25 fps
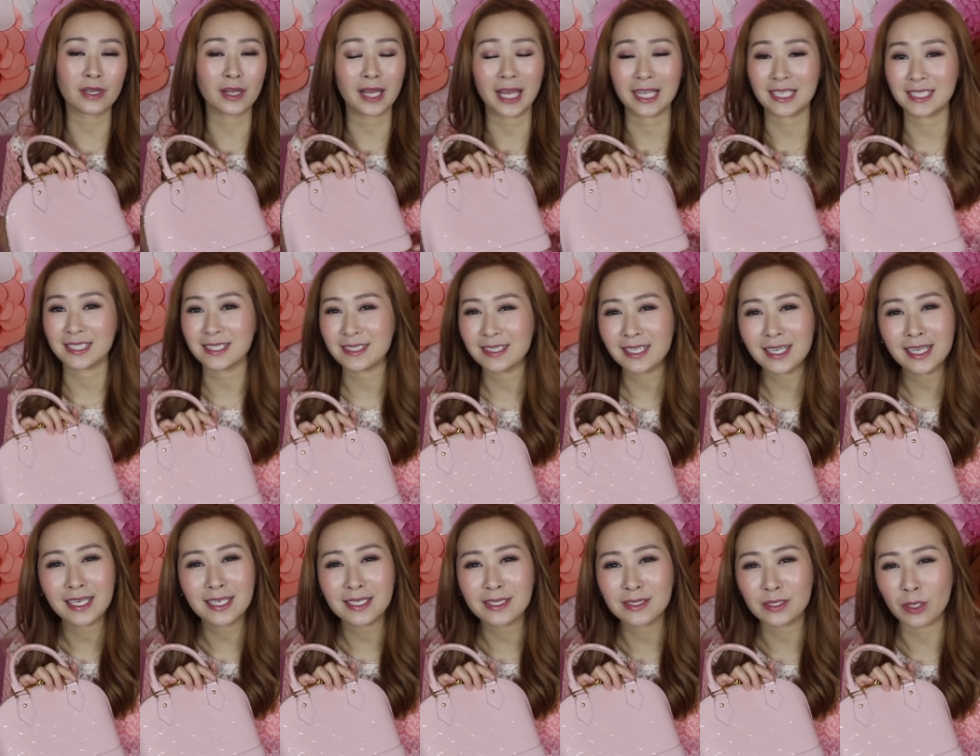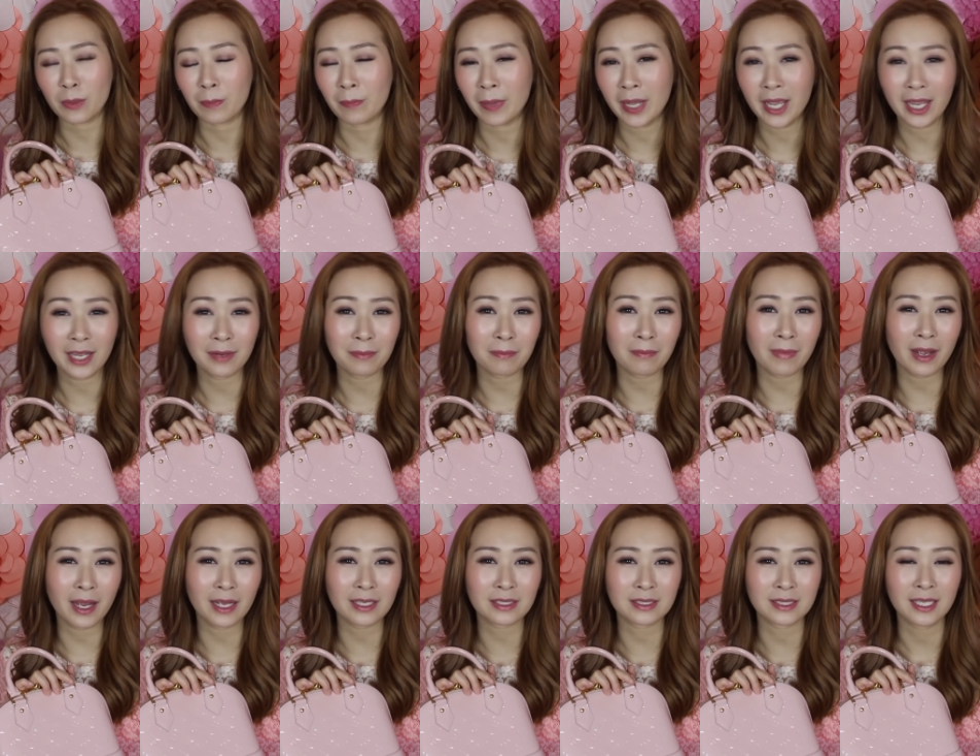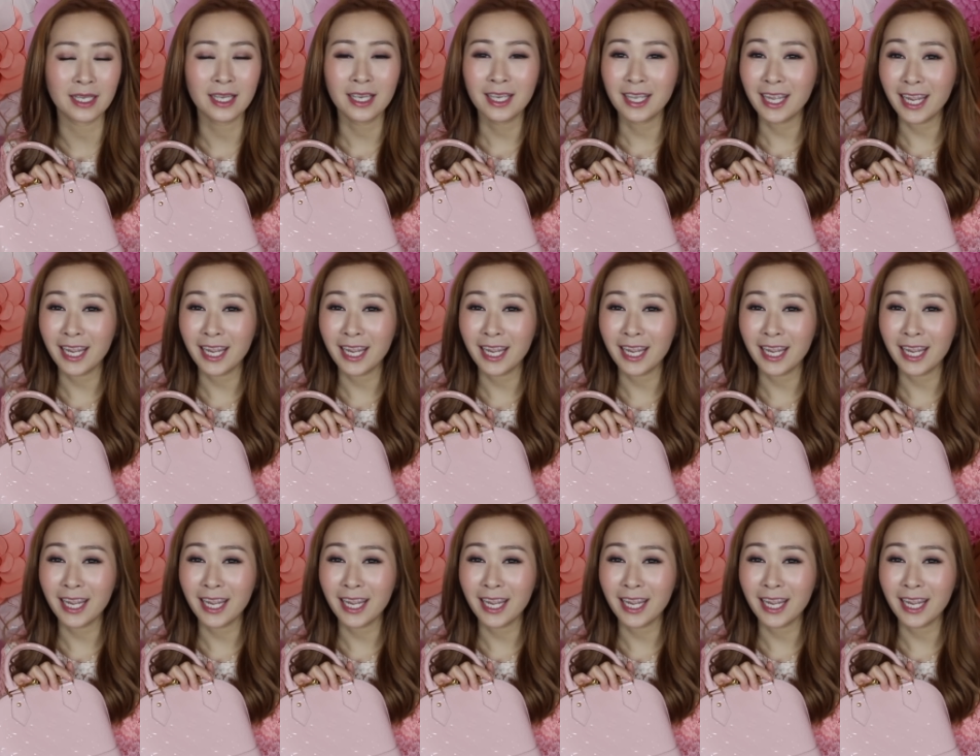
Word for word: or like stains or pen marks,